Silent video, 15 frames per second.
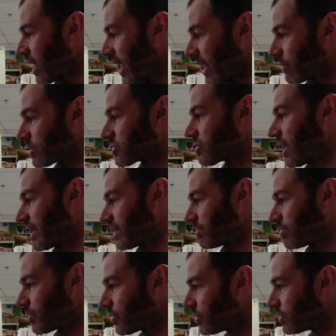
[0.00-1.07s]
and we're trying to
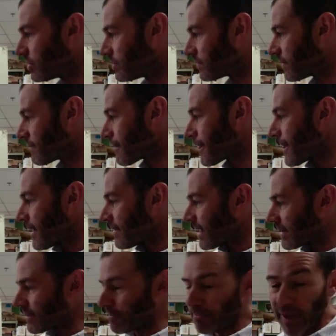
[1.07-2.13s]
prove
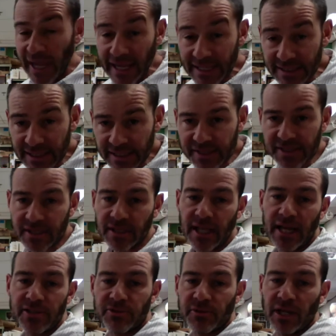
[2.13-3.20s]
that the painting still
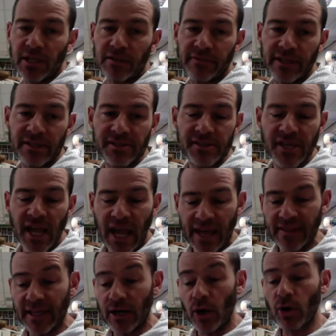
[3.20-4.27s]
has relevance
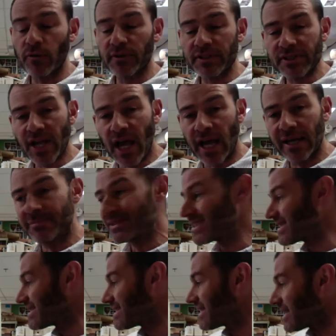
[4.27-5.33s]
and that over time
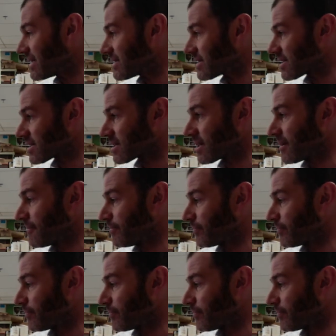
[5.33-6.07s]
since